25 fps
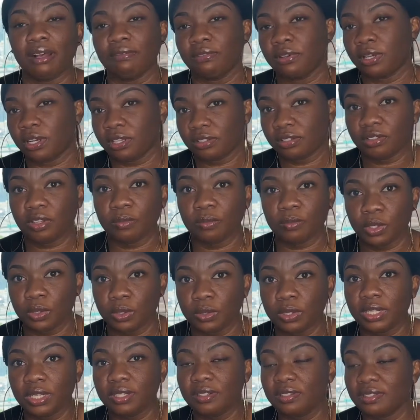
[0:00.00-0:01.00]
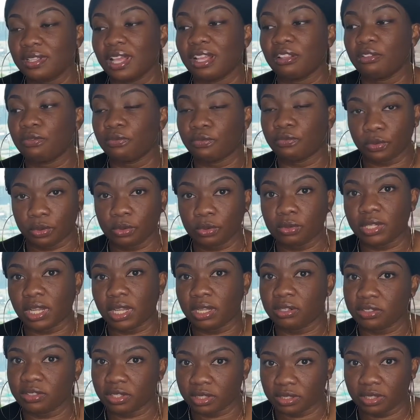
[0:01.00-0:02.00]
custom units that's full
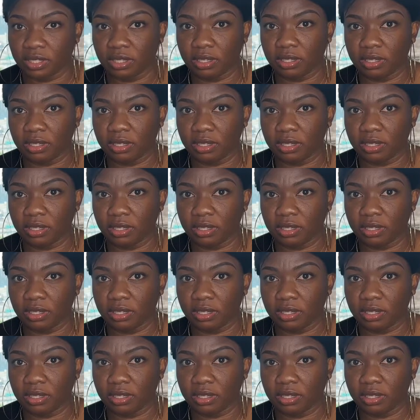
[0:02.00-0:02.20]
density.